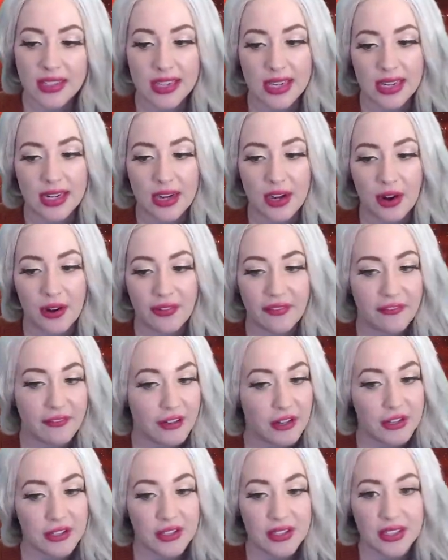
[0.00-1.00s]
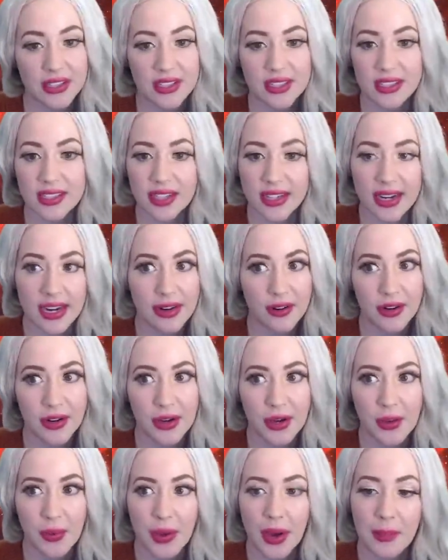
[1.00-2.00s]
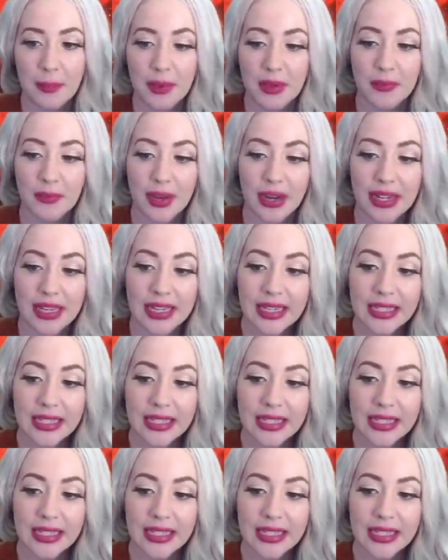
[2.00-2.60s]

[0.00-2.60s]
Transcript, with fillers: getting our first scenario up and running.